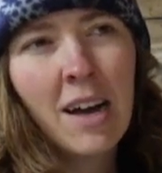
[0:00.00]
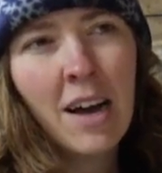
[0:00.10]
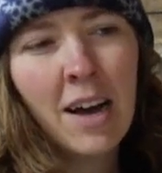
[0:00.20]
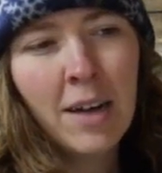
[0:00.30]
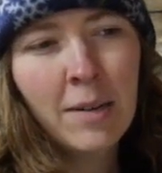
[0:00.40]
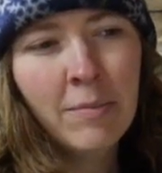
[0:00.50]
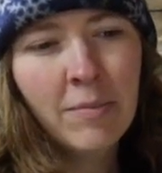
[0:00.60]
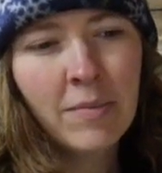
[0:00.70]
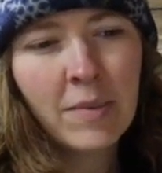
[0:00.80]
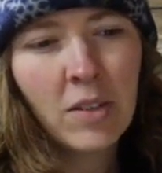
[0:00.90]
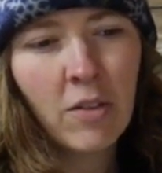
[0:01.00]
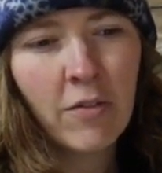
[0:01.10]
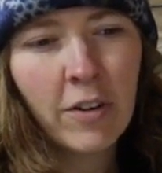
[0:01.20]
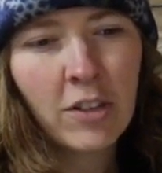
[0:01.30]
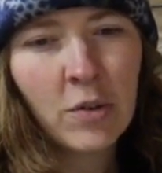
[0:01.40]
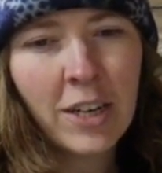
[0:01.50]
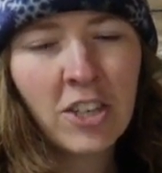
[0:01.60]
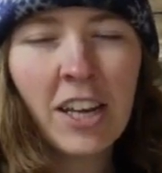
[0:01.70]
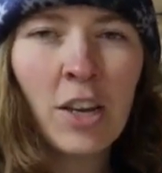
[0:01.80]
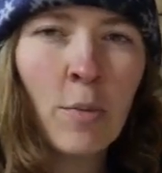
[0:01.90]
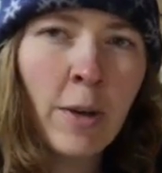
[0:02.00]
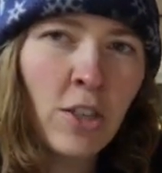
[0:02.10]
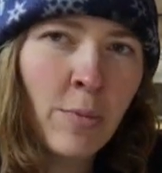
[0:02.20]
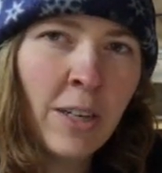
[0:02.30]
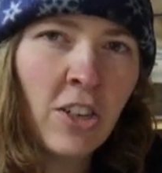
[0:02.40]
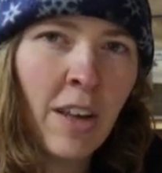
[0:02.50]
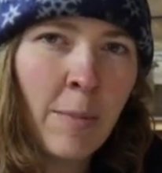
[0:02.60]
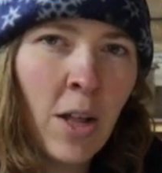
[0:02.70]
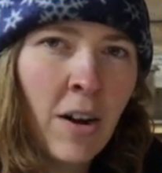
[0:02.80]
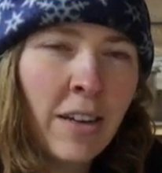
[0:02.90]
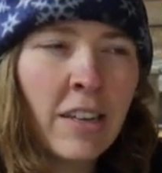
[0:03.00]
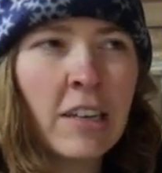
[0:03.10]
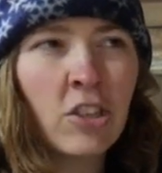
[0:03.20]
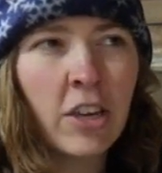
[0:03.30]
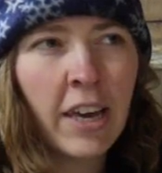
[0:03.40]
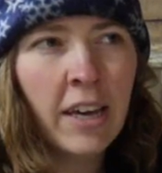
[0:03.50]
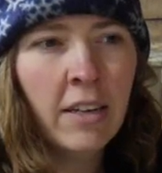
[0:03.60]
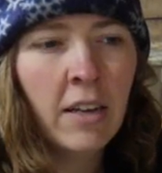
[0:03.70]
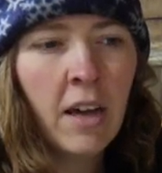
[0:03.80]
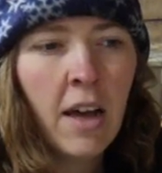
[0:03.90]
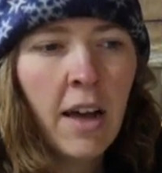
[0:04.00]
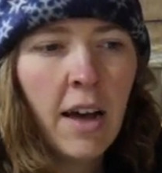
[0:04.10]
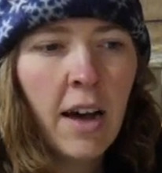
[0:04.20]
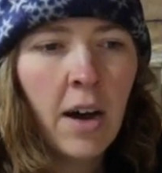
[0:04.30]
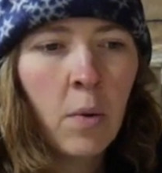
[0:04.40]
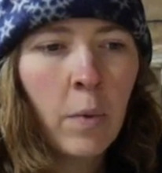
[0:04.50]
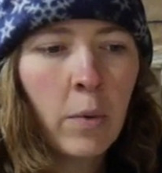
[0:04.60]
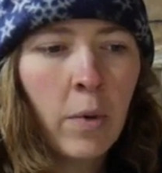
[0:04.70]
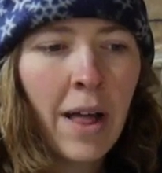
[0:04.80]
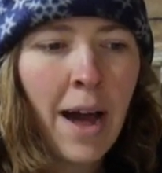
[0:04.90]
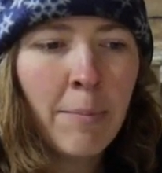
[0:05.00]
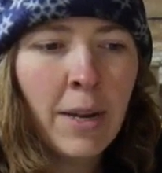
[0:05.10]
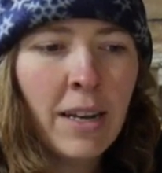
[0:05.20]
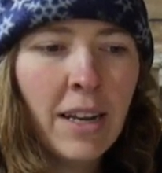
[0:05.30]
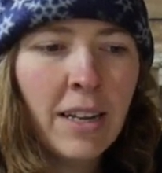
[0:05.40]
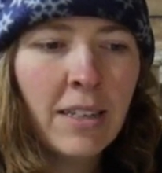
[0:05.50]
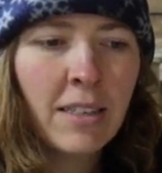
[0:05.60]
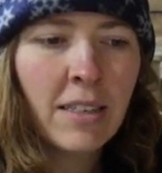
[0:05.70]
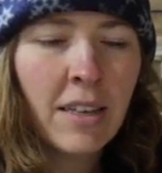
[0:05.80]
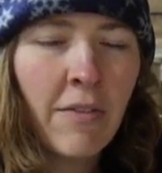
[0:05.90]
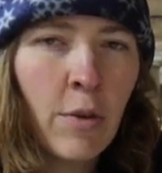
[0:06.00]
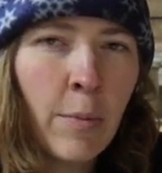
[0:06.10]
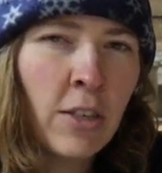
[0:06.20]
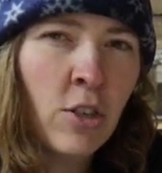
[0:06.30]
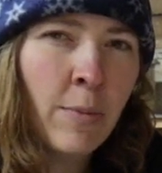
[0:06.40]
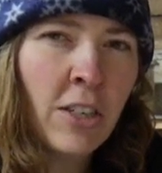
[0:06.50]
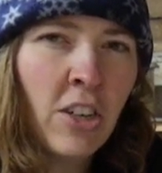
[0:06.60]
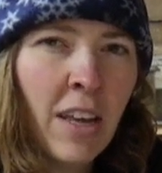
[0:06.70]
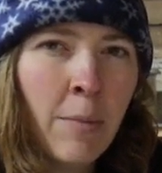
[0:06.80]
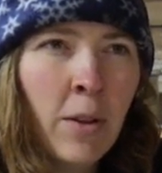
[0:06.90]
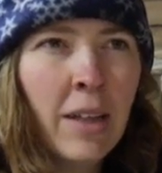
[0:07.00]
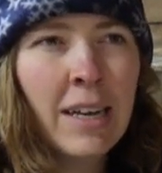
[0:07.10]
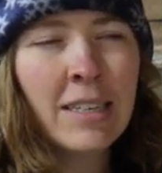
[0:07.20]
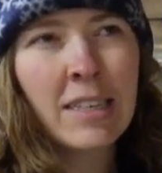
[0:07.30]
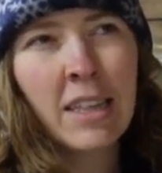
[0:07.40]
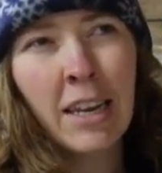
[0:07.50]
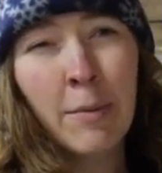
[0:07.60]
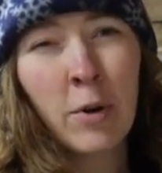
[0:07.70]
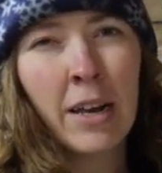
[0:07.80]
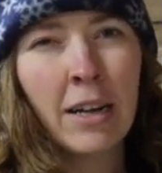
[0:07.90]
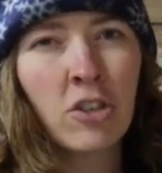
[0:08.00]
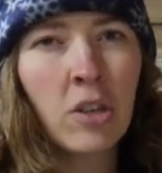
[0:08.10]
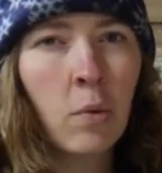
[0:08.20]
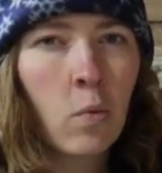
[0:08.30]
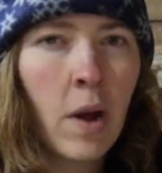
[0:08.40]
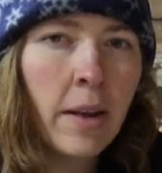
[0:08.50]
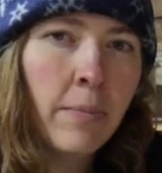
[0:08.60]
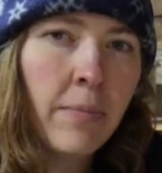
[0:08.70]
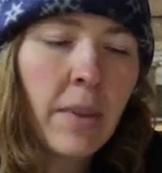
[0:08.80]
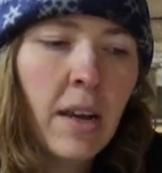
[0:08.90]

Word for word: Um, so the first question, can you put too much enamel on? Yes, you can. Uh, what will happen is if you put too much enamel is the enamel can actually run.